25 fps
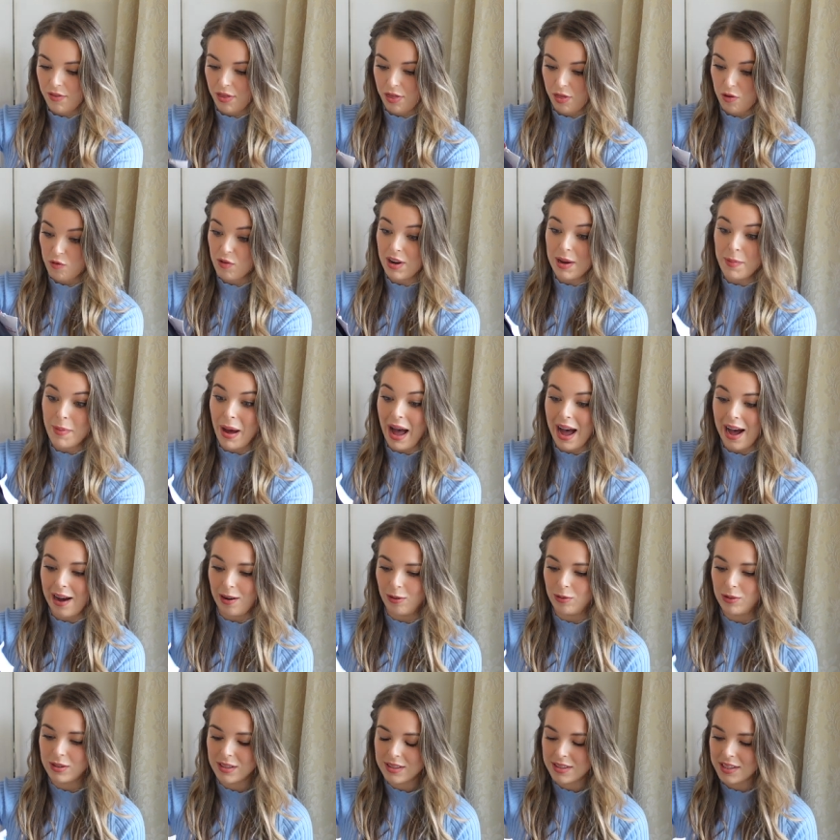three
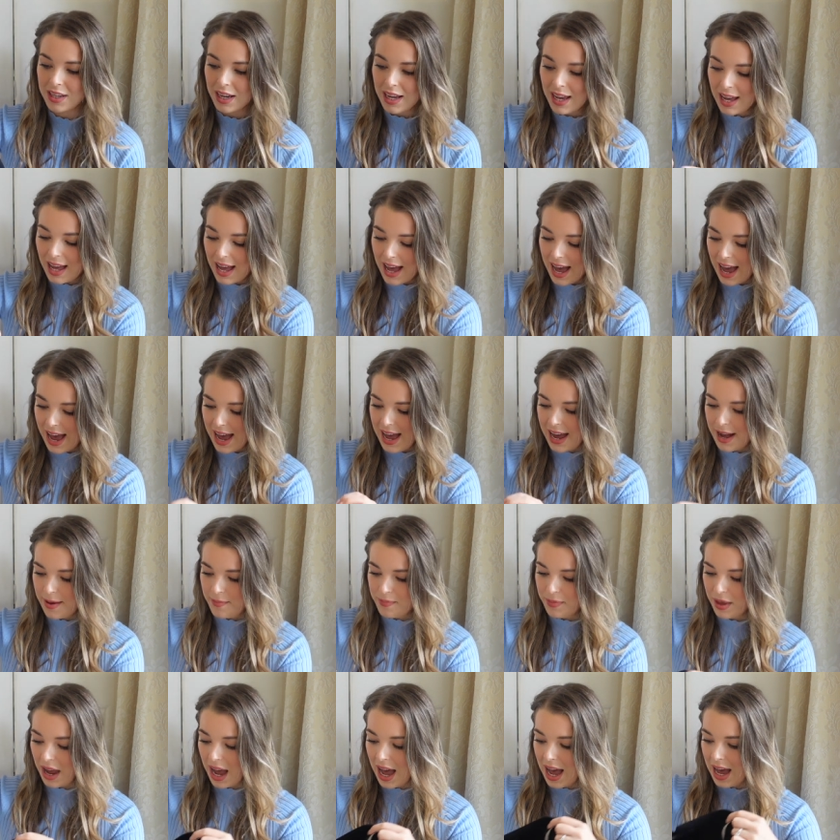pound
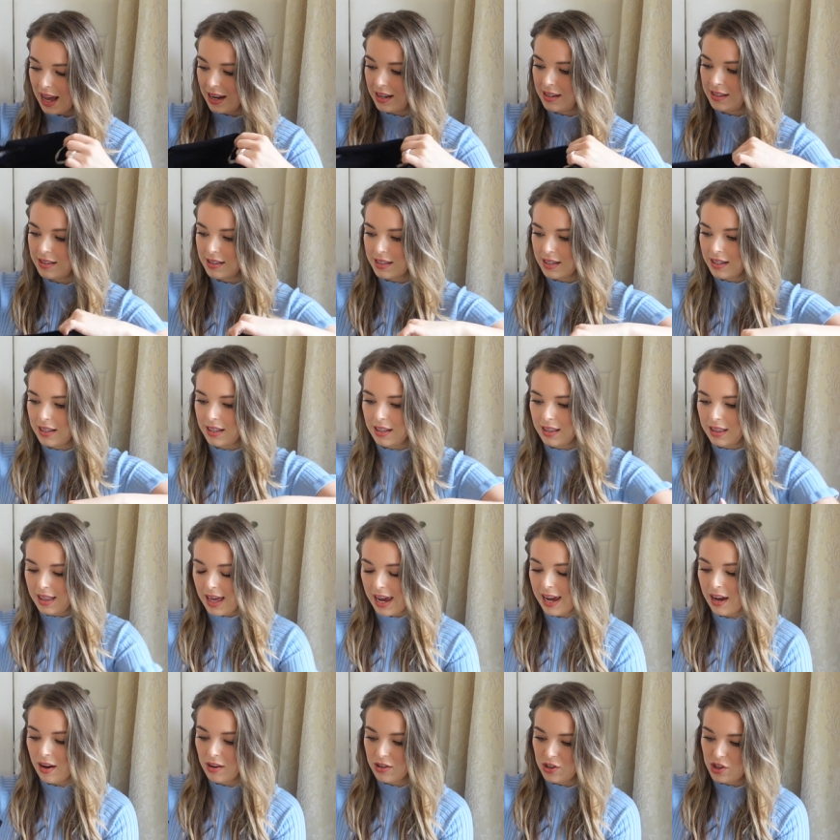um, and
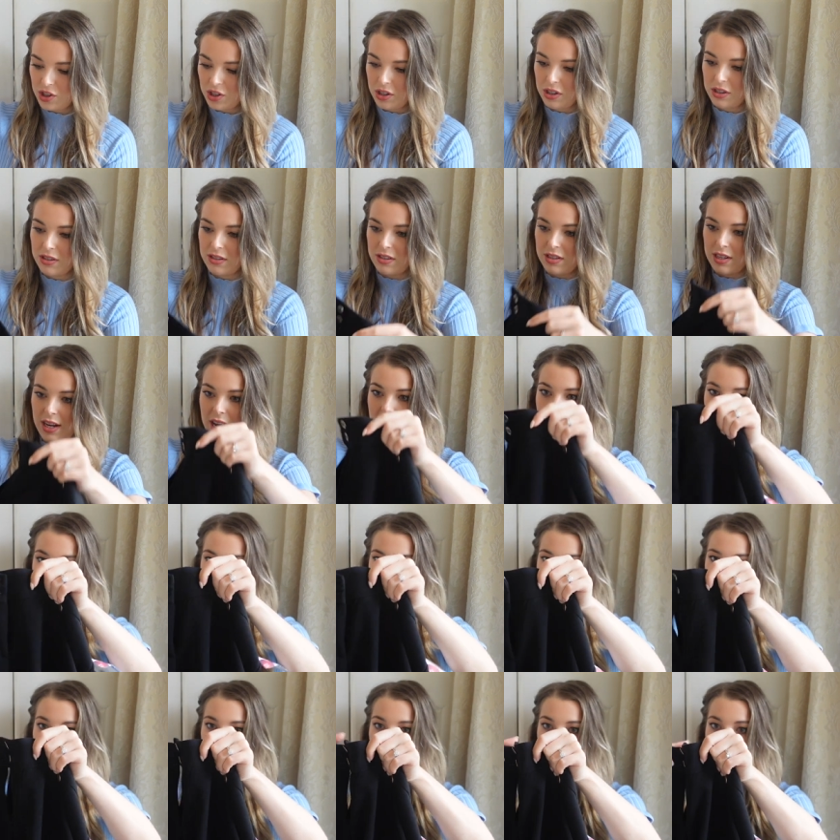they are just
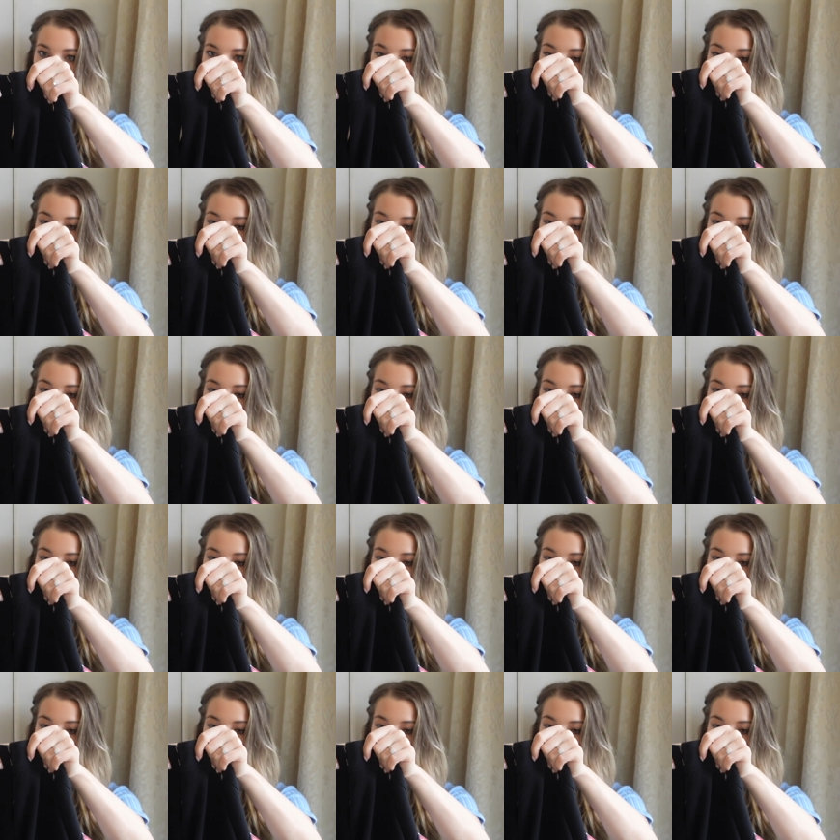um,